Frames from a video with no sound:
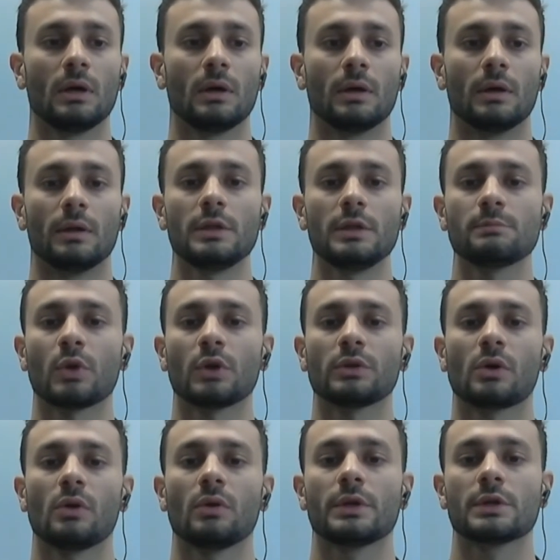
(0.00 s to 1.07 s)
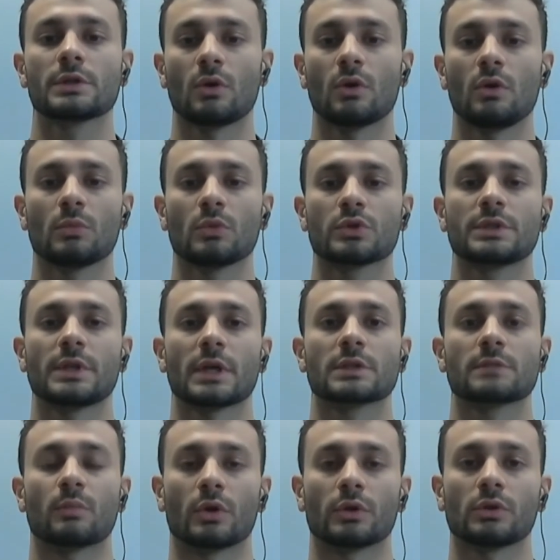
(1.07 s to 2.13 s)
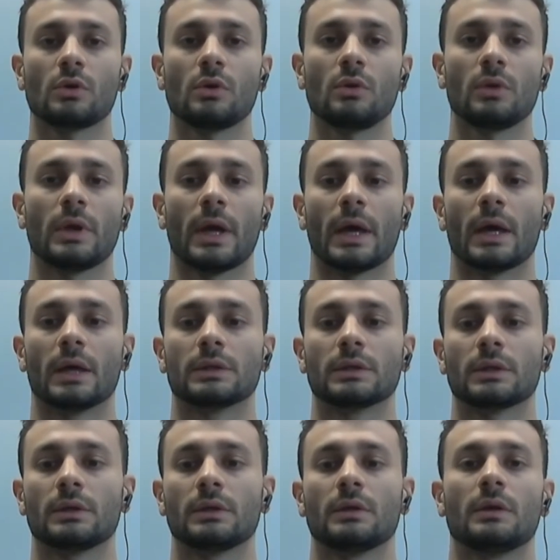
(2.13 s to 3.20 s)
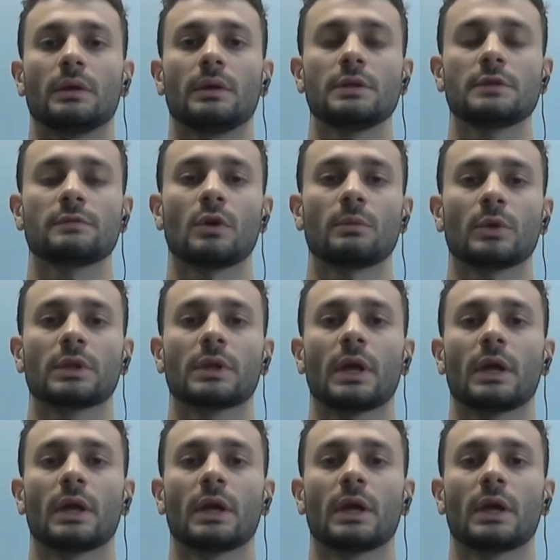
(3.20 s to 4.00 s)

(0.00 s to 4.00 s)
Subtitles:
This protocol is almost text protocol, and its format